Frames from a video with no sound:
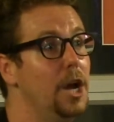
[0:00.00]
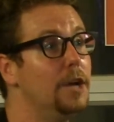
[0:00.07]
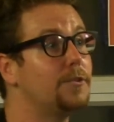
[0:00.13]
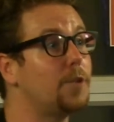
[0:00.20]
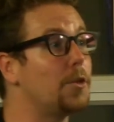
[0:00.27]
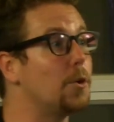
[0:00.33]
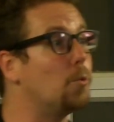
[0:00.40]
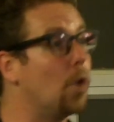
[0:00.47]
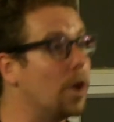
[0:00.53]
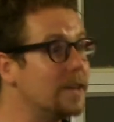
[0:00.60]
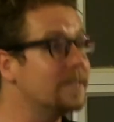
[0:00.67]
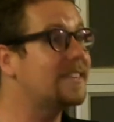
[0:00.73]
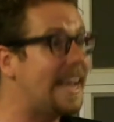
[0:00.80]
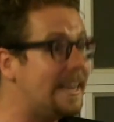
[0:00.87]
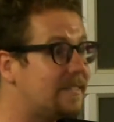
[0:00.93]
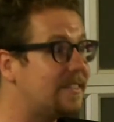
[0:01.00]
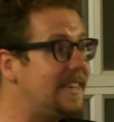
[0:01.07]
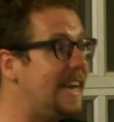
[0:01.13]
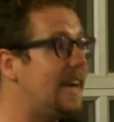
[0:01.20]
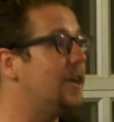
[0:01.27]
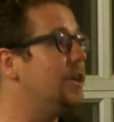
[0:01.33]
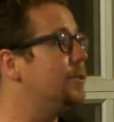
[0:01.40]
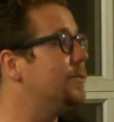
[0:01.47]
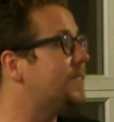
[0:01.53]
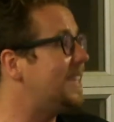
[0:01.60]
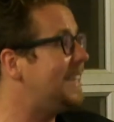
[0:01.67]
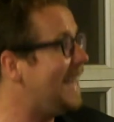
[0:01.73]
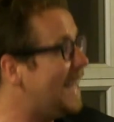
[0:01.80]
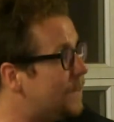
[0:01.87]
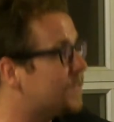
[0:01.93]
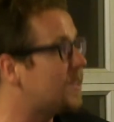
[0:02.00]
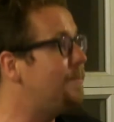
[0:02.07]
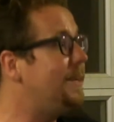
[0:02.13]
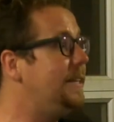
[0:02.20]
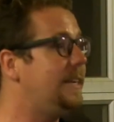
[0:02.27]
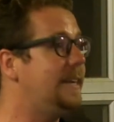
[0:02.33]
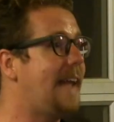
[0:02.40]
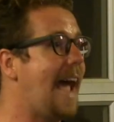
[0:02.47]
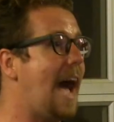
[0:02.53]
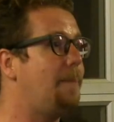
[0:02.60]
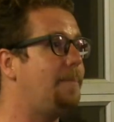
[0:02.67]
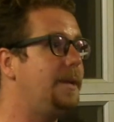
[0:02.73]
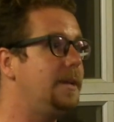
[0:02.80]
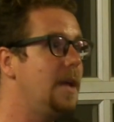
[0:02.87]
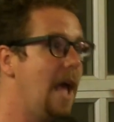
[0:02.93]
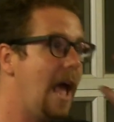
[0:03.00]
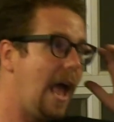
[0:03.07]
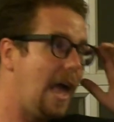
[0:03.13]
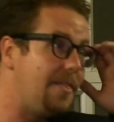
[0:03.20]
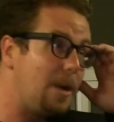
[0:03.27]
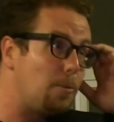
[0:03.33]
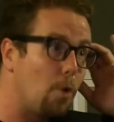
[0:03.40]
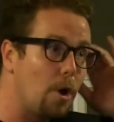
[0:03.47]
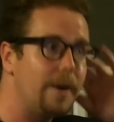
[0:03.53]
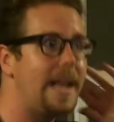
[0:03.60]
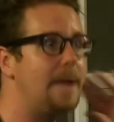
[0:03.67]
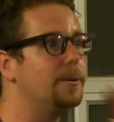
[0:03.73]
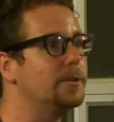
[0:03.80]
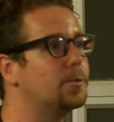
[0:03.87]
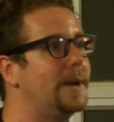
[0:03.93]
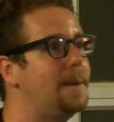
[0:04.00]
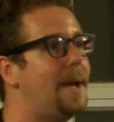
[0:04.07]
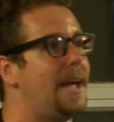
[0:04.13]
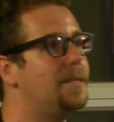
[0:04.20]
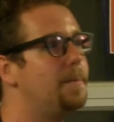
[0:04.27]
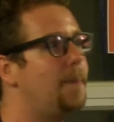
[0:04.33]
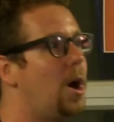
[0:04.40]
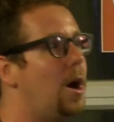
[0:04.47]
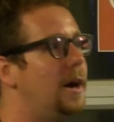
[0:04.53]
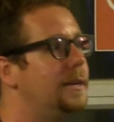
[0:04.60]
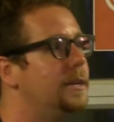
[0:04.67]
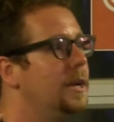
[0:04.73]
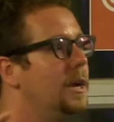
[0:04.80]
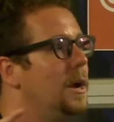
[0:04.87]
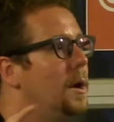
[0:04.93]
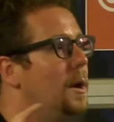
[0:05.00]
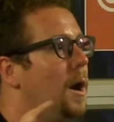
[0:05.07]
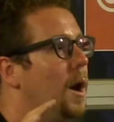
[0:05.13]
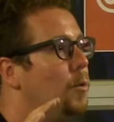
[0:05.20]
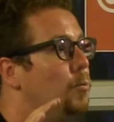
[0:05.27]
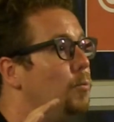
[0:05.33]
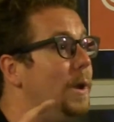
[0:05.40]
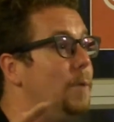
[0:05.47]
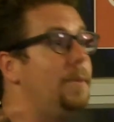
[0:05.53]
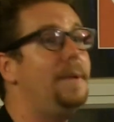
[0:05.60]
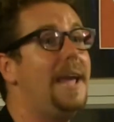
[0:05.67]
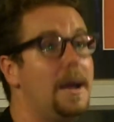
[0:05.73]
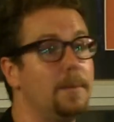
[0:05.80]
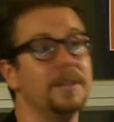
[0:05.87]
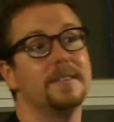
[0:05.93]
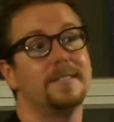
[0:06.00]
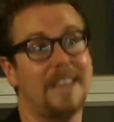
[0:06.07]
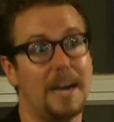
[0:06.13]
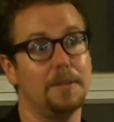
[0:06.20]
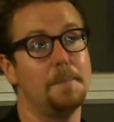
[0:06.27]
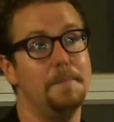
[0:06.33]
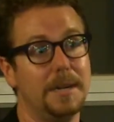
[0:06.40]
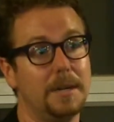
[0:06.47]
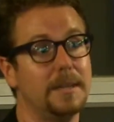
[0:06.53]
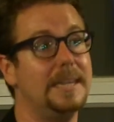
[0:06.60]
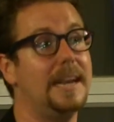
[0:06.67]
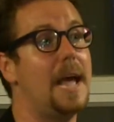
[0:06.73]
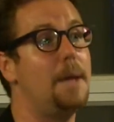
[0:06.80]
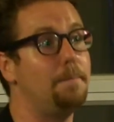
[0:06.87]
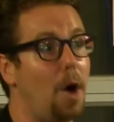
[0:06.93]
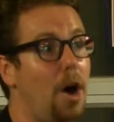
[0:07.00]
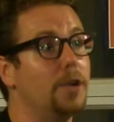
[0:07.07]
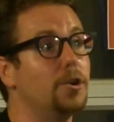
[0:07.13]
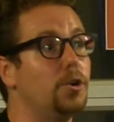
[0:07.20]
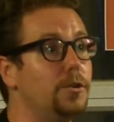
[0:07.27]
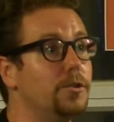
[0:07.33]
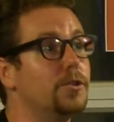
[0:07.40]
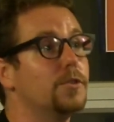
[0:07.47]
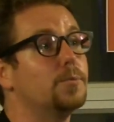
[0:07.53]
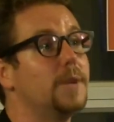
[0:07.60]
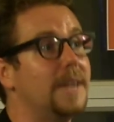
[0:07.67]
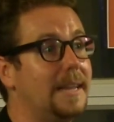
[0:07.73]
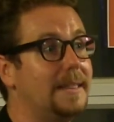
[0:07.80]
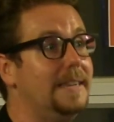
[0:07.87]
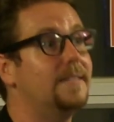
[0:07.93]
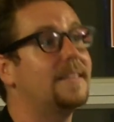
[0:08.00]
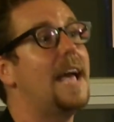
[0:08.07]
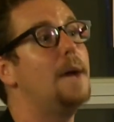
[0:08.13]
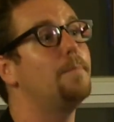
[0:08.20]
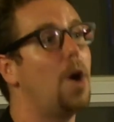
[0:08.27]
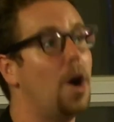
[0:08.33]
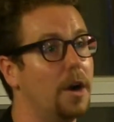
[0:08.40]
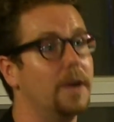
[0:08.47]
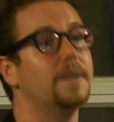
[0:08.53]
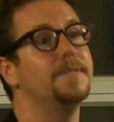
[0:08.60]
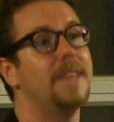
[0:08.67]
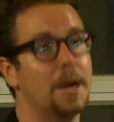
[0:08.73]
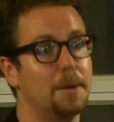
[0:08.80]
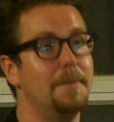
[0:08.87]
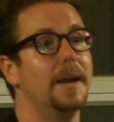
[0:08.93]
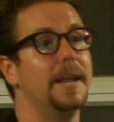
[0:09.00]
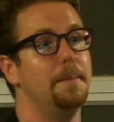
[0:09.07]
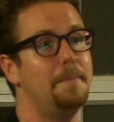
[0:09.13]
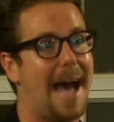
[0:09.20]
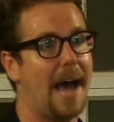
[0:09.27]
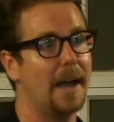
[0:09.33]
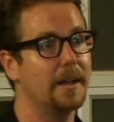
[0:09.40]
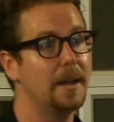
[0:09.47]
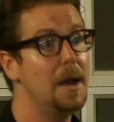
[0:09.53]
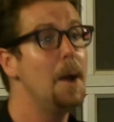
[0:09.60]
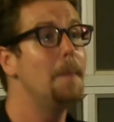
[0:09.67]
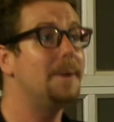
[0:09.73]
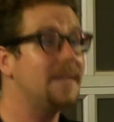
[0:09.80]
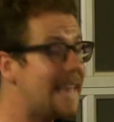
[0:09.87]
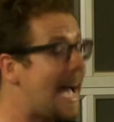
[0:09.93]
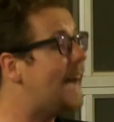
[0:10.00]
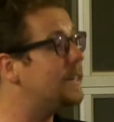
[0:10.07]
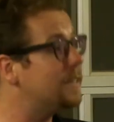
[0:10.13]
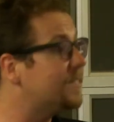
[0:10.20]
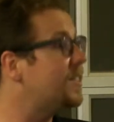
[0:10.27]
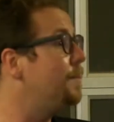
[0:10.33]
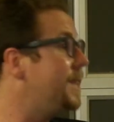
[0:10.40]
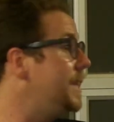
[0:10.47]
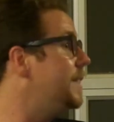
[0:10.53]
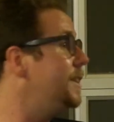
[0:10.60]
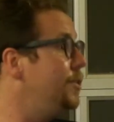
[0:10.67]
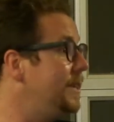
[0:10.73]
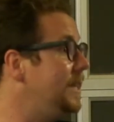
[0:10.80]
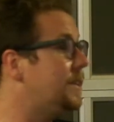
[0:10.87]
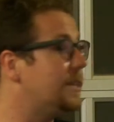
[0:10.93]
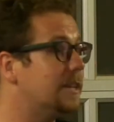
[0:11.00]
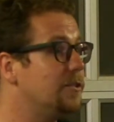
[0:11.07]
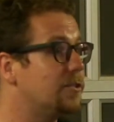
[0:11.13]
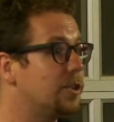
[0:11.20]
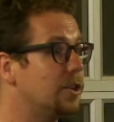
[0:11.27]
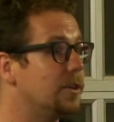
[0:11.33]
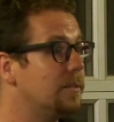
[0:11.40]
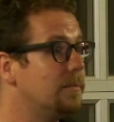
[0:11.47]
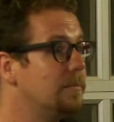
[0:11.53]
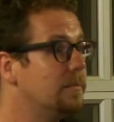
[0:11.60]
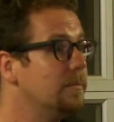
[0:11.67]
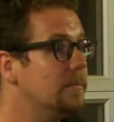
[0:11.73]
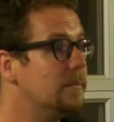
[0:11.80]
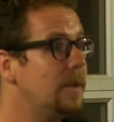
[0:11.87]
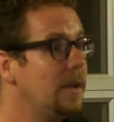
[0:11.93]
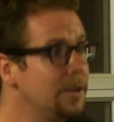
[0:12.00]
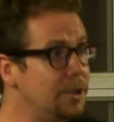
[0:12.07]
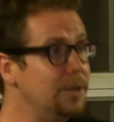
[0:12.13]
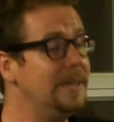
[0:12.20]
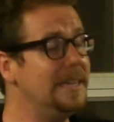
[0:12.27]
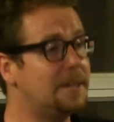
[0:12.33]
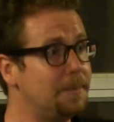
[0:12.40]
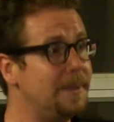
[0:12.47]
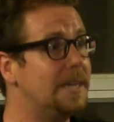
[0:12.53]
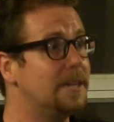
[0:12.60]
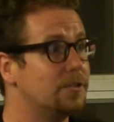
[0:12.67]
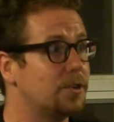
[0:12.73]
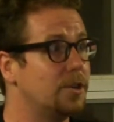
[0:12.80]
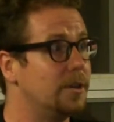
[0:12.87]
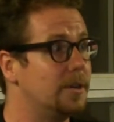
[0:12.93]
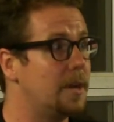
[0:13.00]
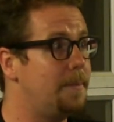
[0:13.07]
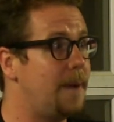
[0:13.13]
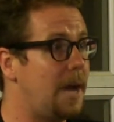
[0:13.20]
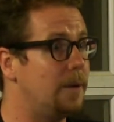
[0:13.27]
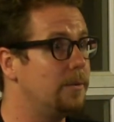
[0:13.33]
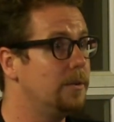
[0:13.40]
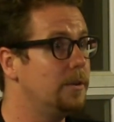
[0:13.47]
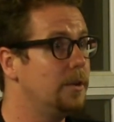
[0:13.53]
So the worst-case scenario is that if something did happen and they weren't able to repay the bond, we would be able to sell the building and bondholders would at least get part of their money back. But that is something that you need to be concerned about.